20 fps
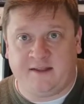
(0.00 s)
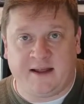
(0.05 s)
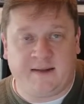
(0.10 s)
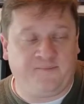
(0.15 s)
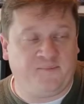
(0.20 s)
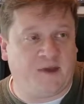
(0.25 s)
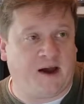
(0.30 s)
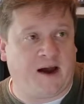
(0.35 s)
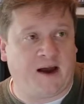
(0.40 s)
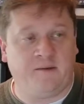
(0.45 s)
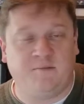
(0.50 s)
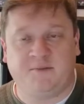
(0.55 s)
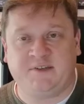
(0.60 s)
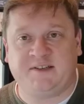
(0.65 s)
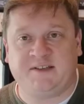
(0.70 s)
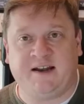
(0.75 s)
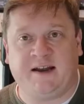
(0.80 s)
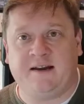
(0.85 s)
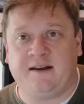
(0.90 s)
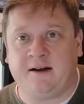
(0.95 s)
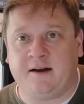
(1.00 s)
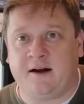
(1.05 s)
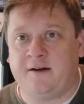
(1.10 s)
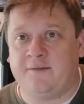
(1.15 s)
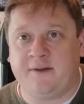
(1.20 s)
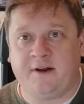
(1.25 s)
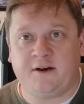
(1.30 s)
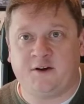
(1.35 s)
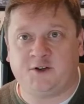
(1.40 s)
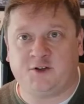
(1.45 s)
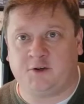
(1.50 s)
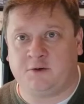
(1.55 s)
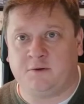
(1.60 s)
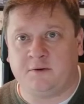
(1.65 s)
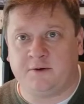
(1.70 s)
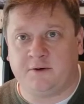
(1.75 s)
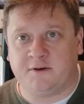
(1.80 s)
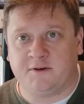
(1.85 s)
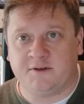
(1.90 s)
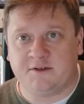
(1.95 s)
they i'm standing on their
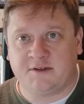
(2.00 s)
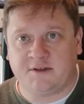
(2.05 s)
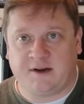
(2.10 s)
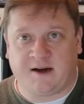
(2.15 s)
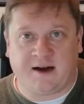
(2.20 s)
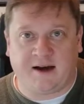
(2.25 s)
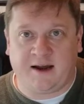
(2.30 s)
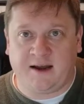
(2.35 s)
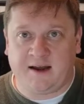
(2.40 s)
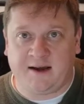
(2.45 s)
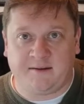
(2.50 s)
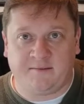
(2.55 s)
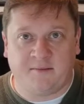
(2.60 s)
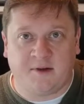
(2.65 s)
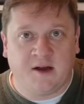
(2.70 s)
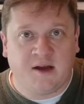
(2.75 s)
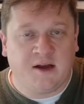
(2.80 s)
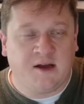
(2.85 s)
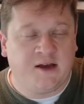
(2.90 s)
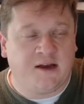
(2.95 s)
shoulders i am